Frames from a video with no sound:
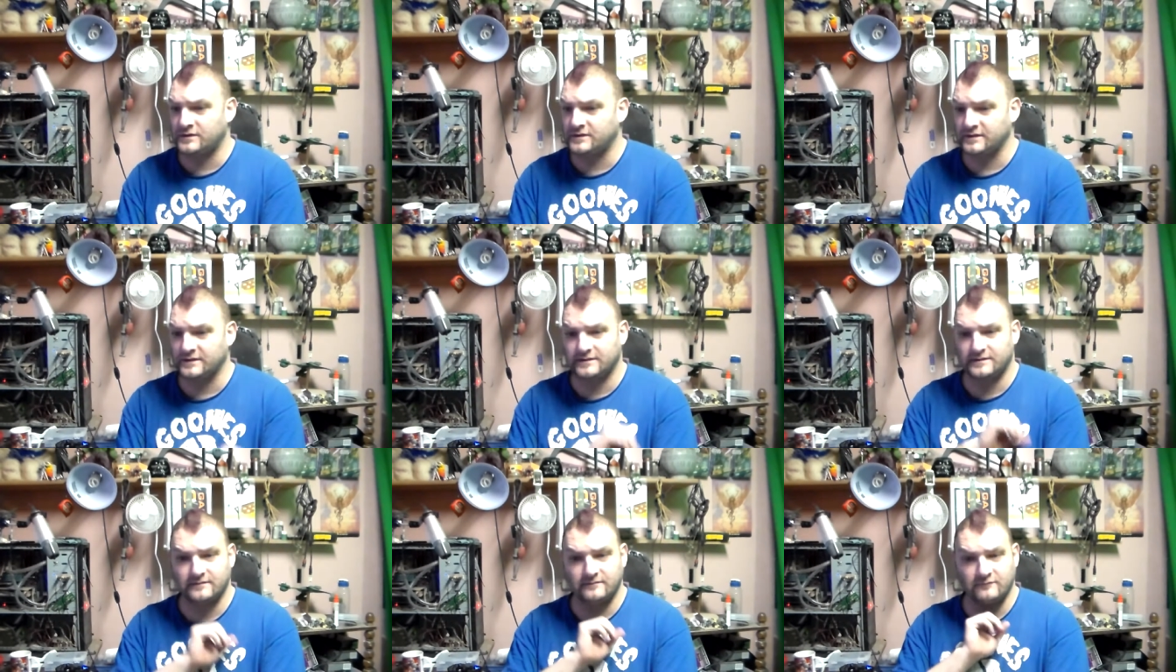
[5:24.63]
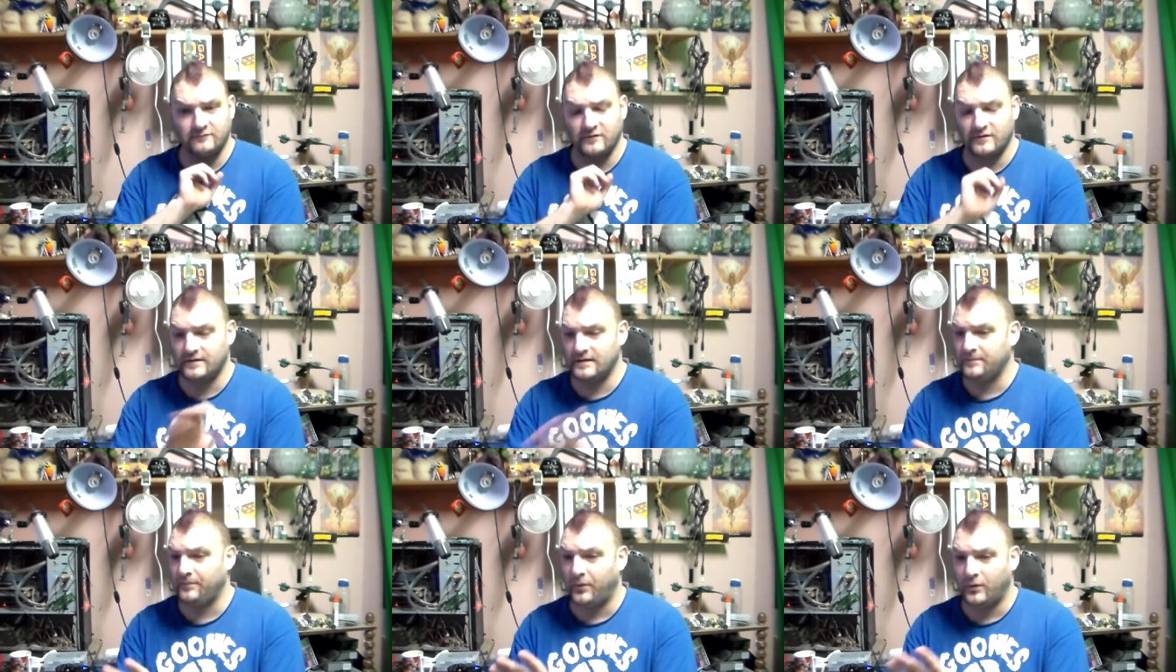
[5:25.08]
just
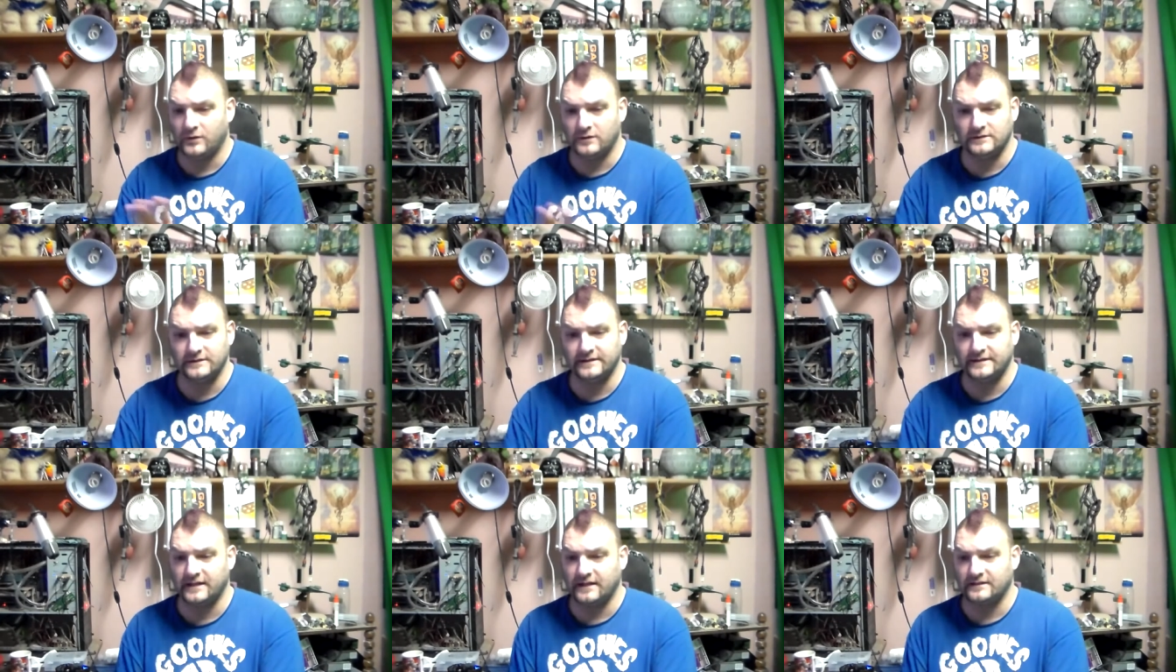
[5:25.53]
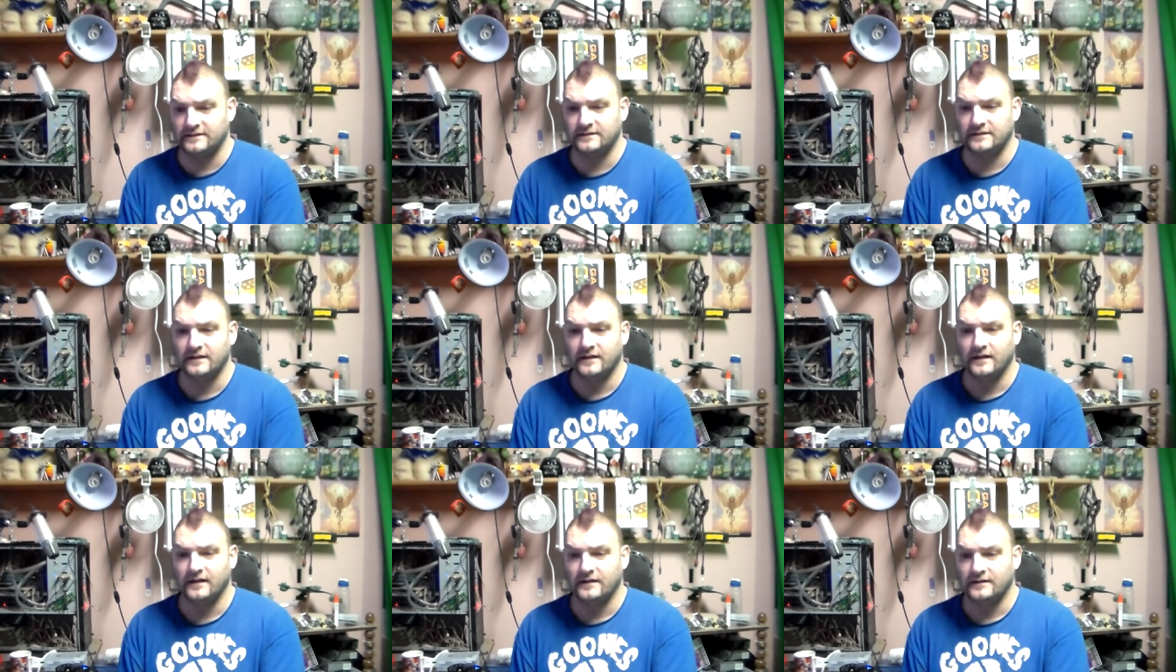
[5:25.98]
really poorly
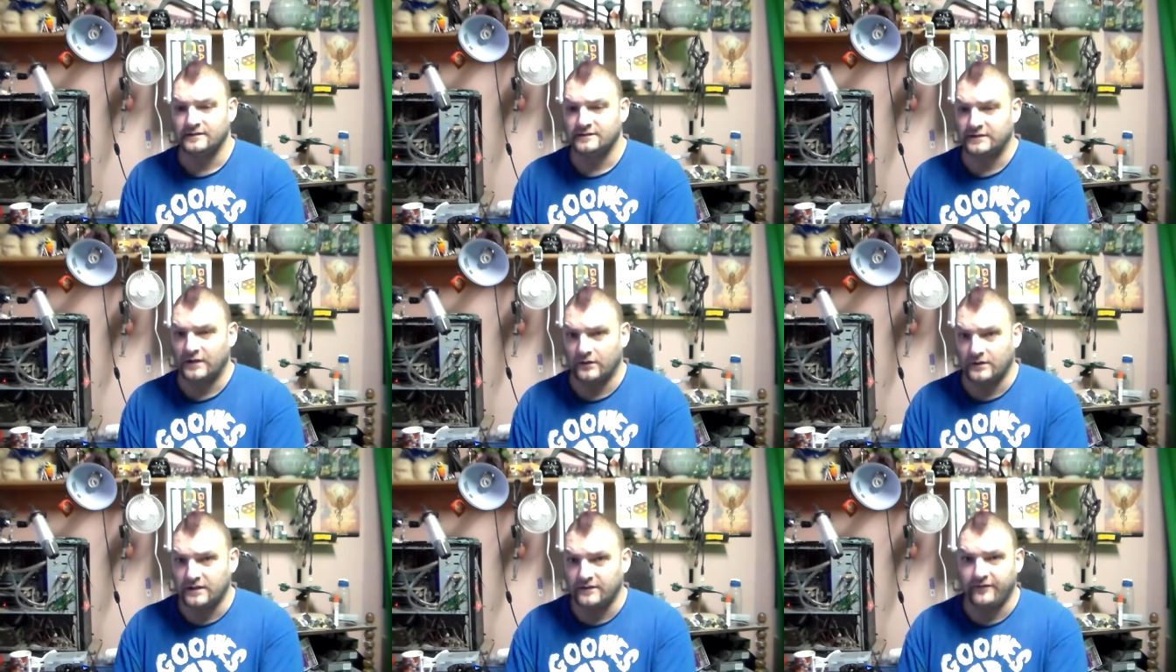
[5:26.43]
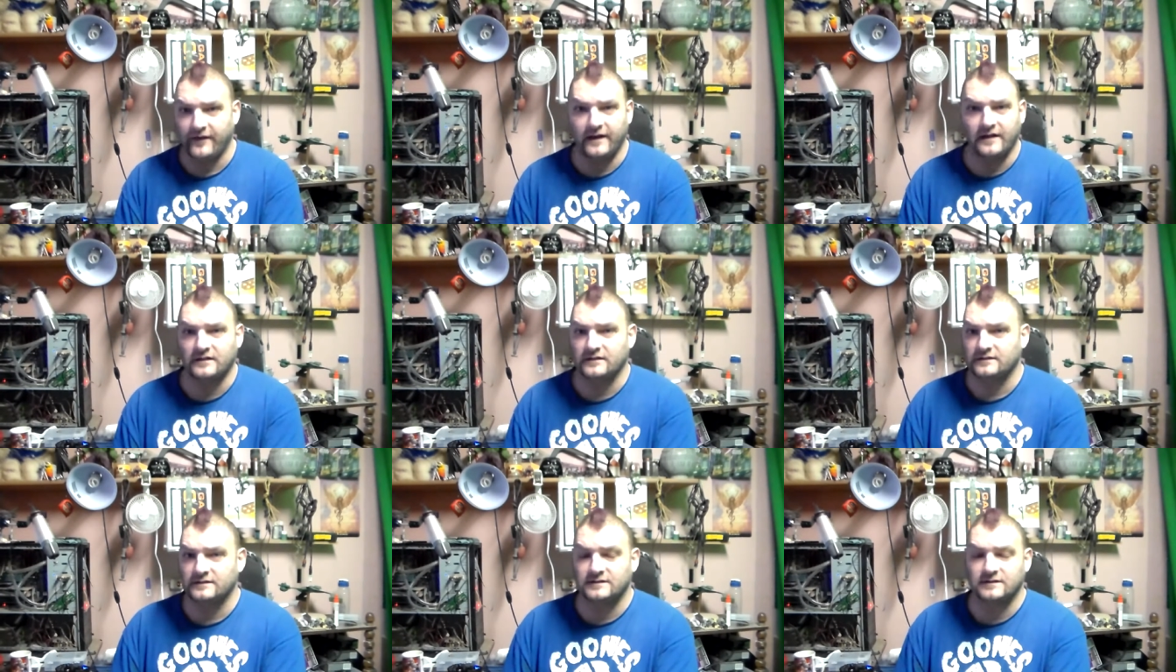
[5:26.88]
done Sony
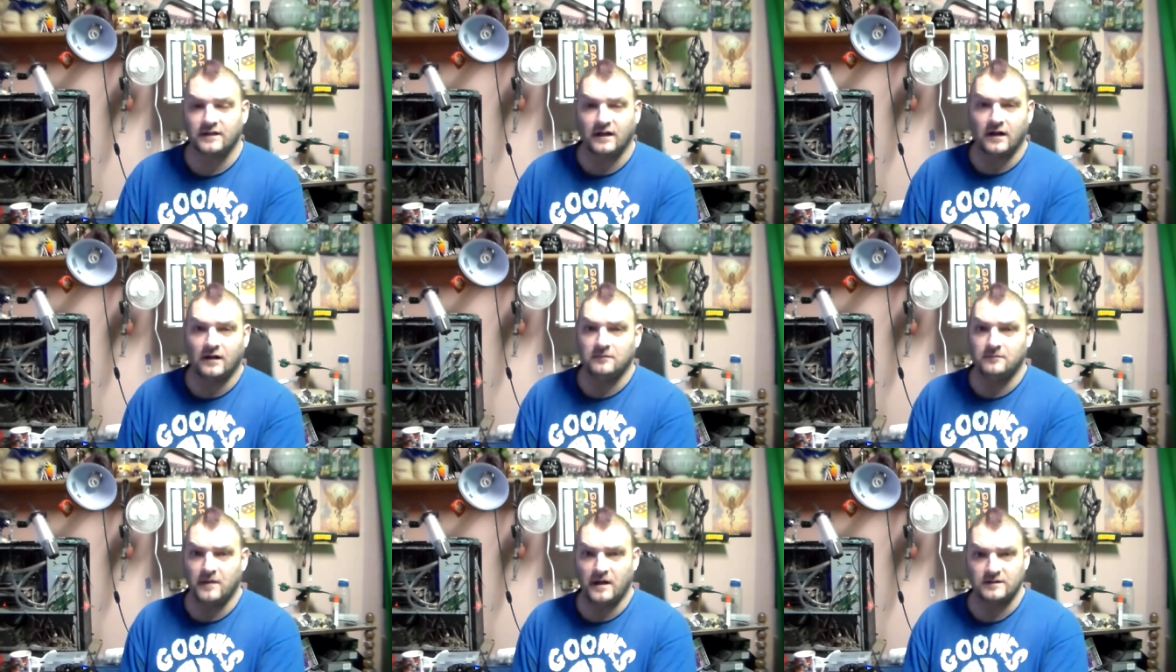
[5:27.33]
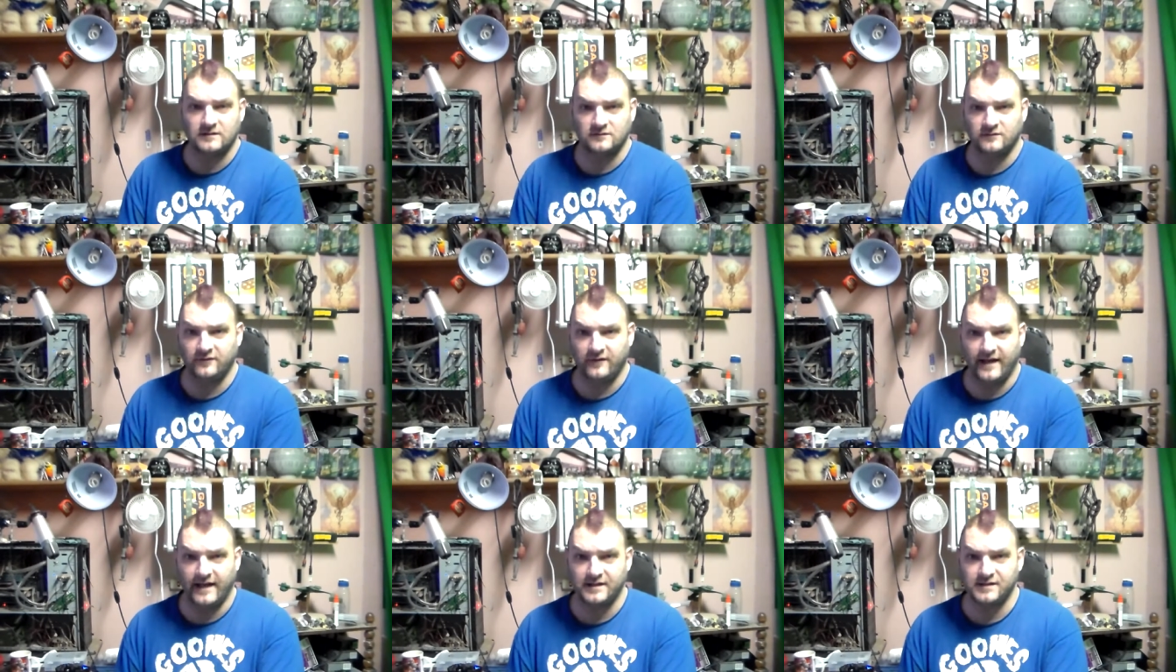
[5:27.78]
Vegas style muzzle
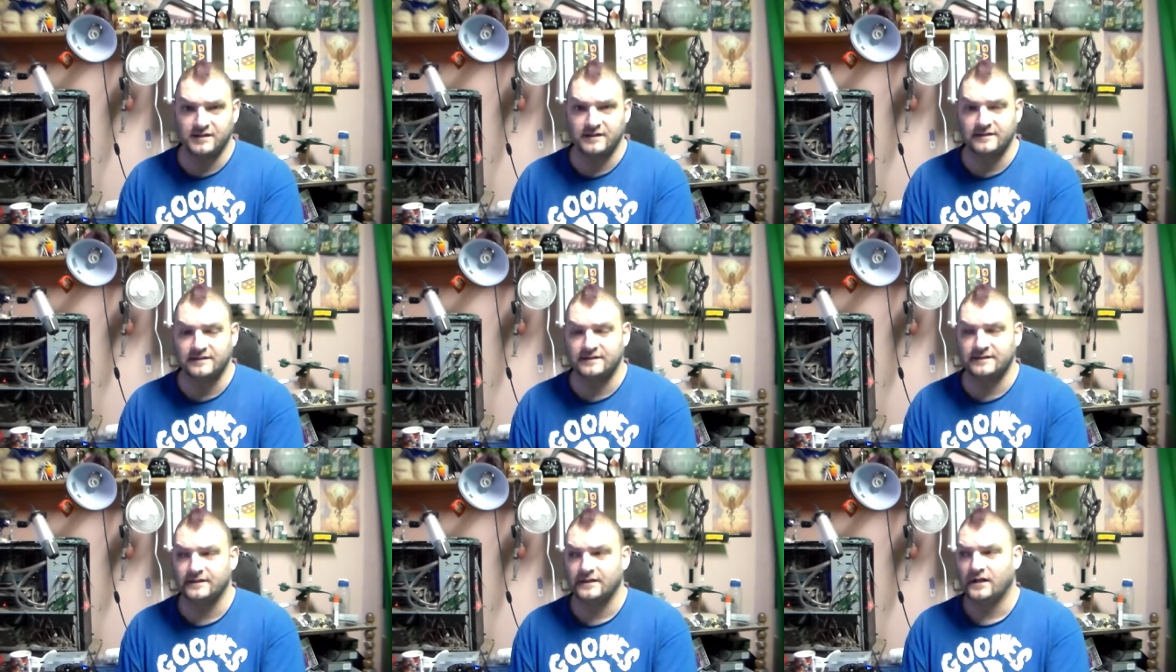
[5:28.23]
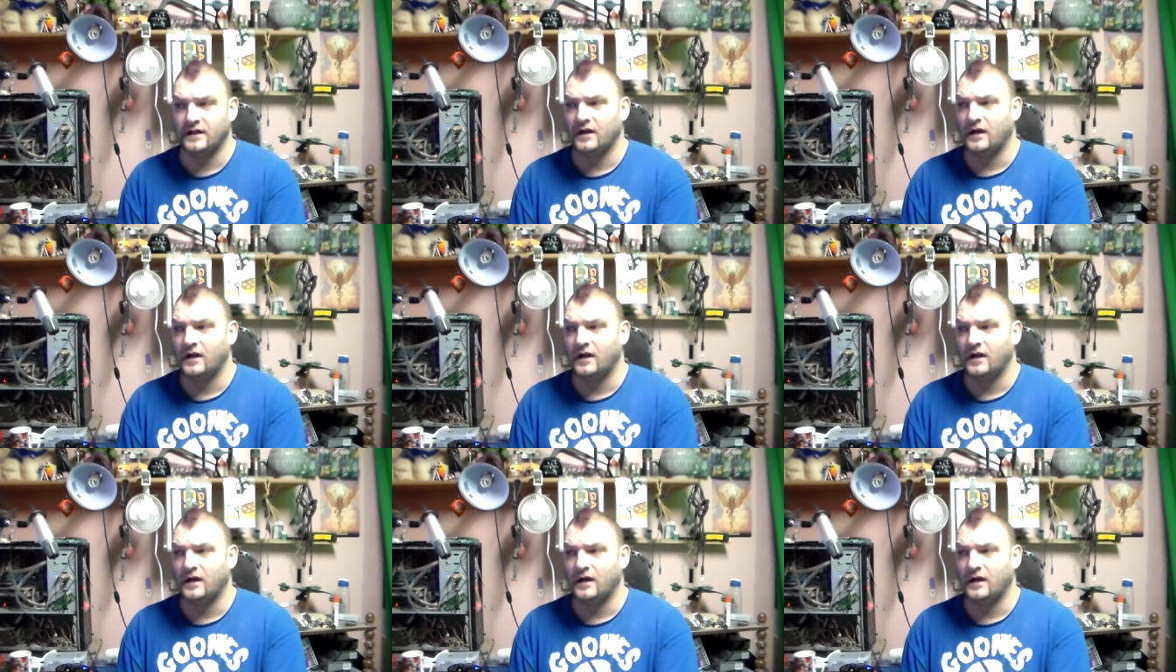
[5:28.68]
flashes,